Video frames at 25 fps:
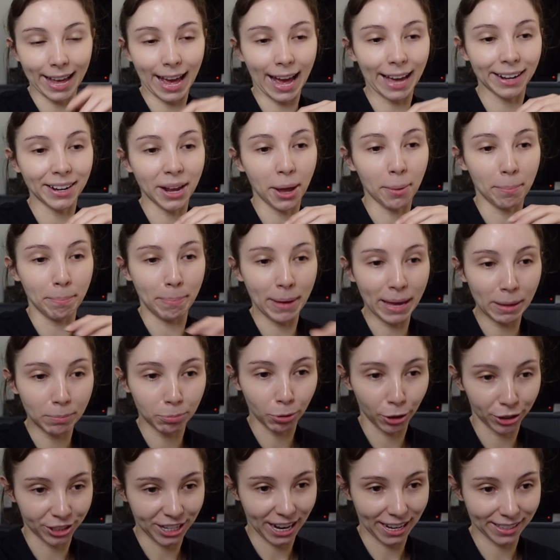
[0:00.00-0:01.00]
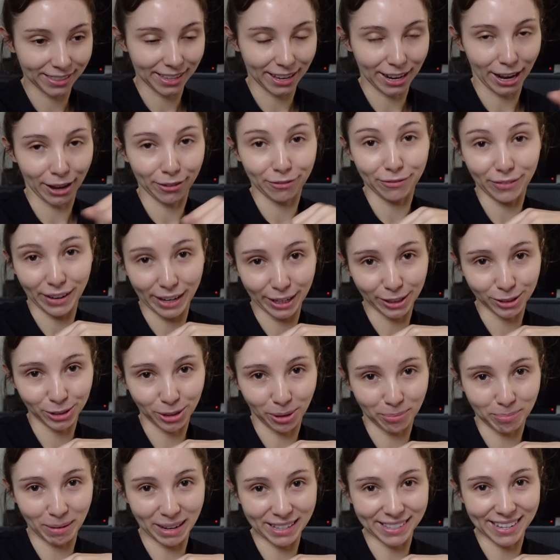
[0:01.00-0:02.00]
had a big project that I finished
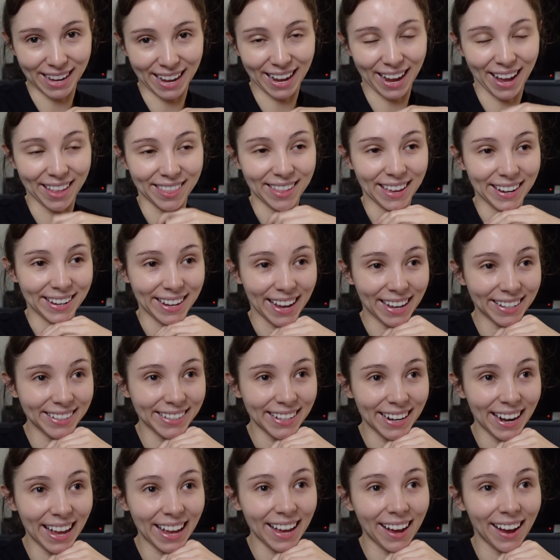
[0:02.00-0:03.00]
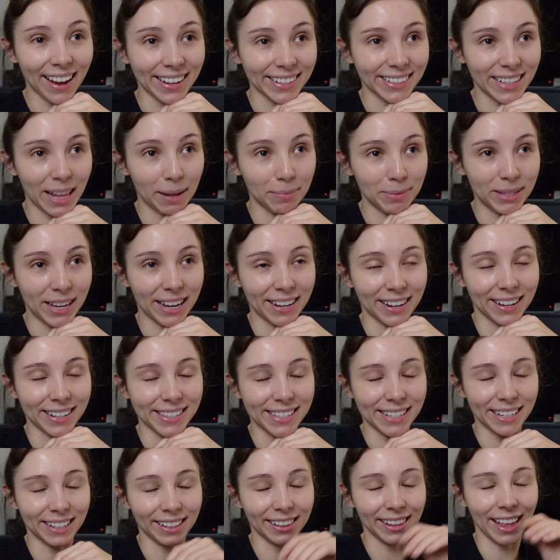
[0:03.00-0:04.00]
on Monday, and then yesterday I slept in
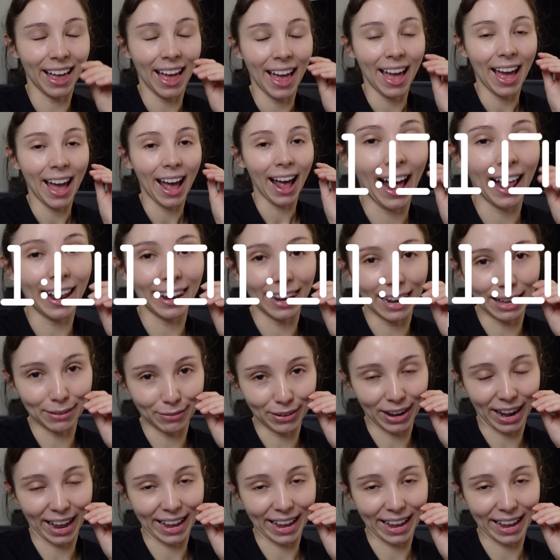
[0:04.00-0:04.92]
until 11